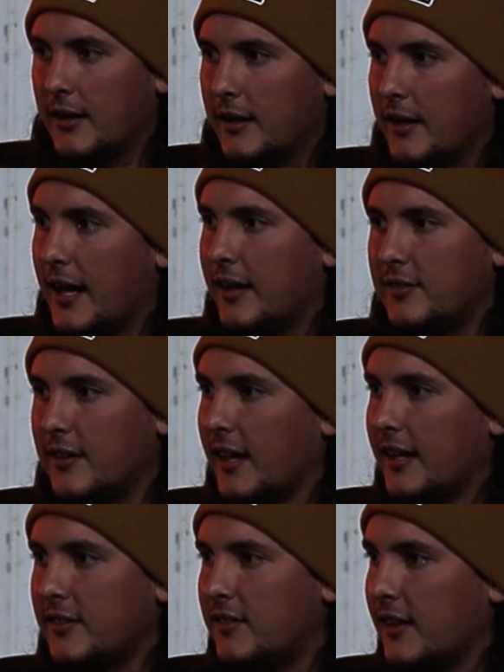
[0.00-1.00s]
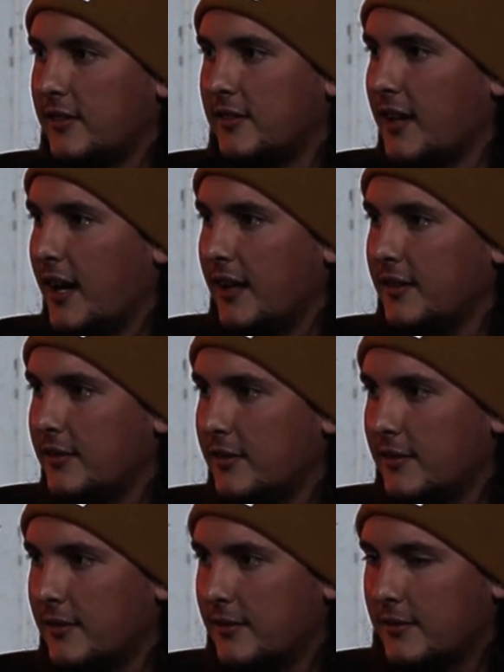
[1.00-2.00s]
It lasted like 6
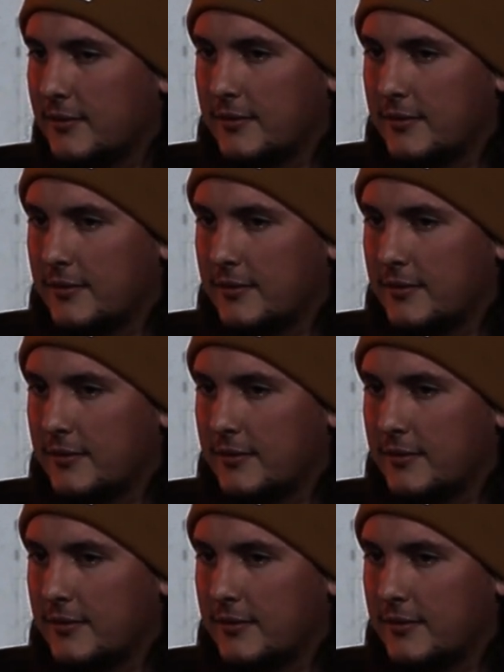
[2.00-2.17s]
days.